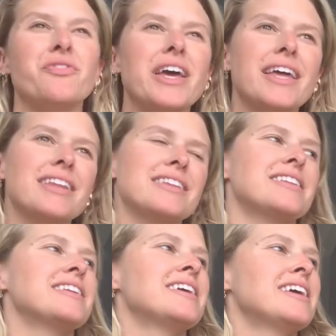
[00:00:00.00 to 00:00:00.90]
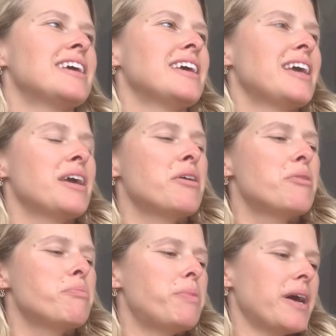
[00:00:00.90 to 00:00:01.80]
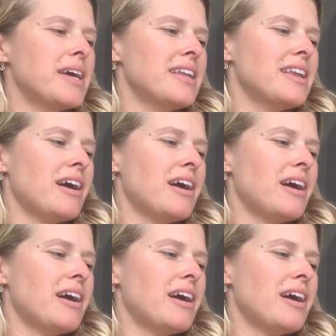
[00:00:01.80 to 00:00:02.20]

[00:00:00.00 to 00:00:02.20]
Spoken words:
fit, but